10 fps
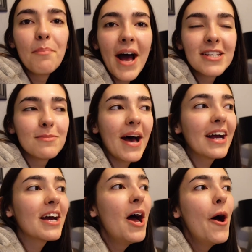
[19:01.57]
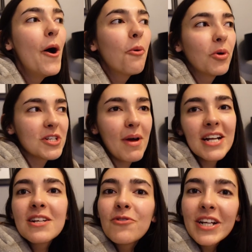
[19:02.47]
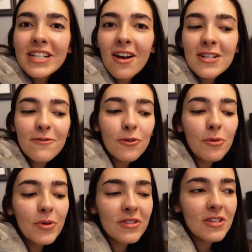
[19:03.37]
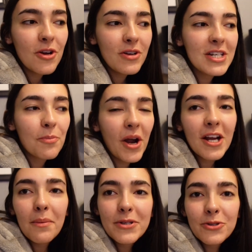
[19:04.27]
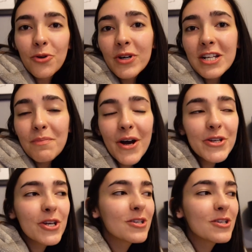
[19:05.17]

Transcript: back to back, which I'm actually really excited for because I don't need to break up the story as much.